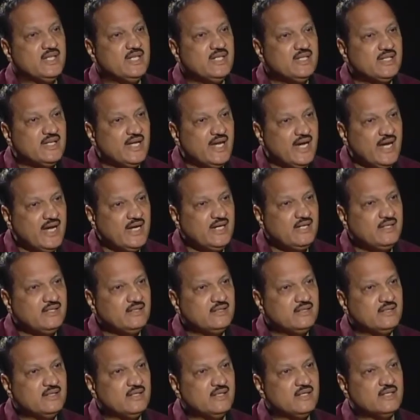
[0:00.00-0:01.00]
In the end,
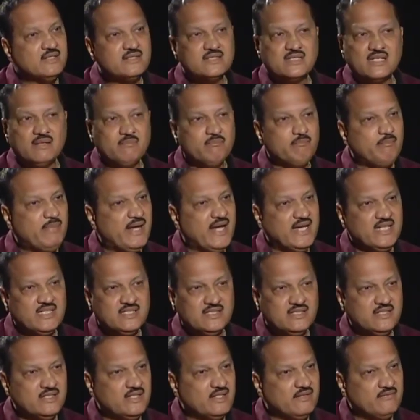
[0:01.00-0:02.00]
some
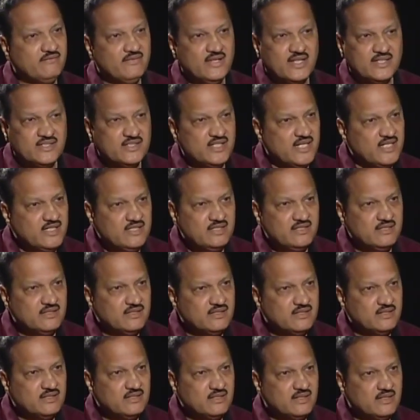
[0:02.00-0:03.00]
bags exchange
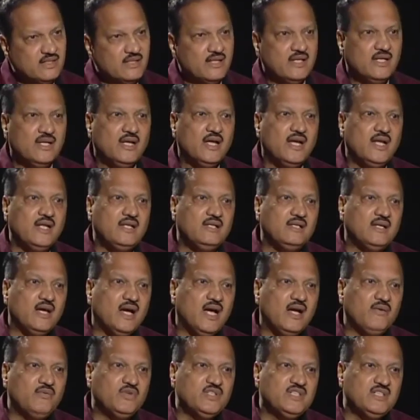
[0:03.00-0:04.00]
and
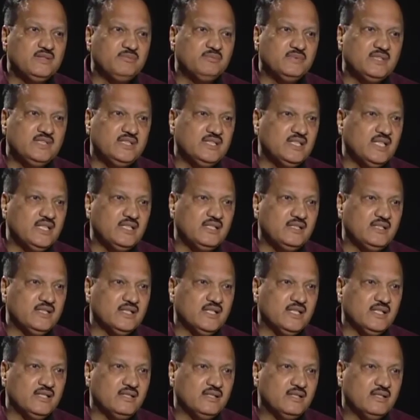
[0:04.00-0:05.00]
I was denied a
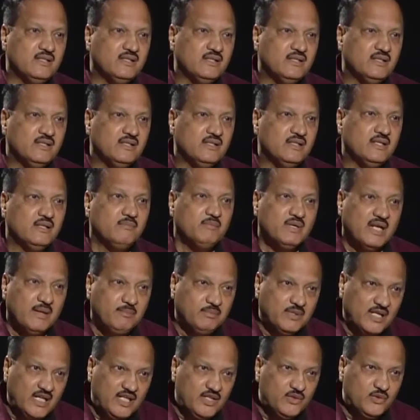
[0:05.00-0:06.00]
ticket. But
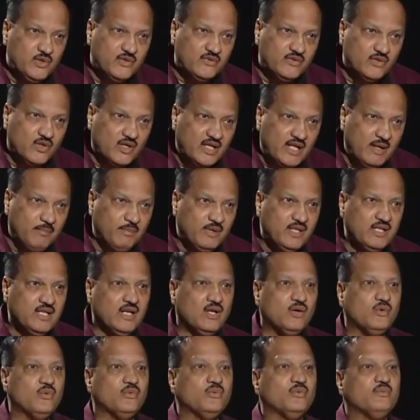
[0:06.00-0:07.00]
I'm telling you, it will not happen
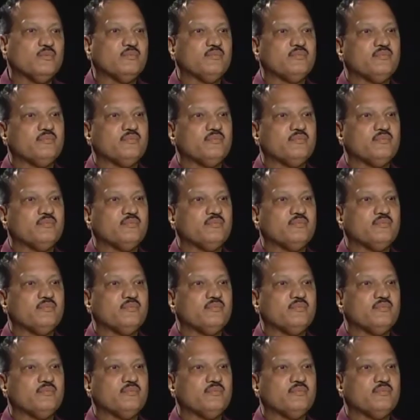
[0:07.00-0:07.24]
now.